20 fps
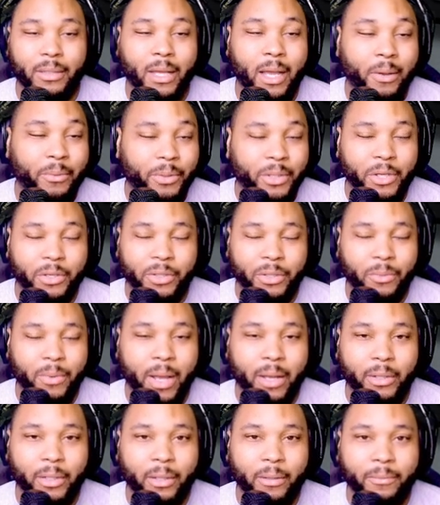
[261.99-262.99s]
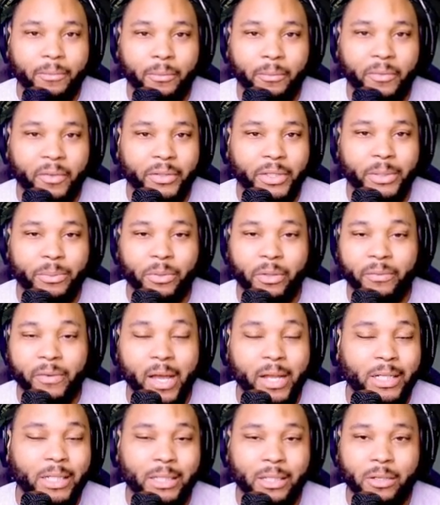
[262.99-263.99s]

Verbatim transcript: I would usually round up from 15.5 just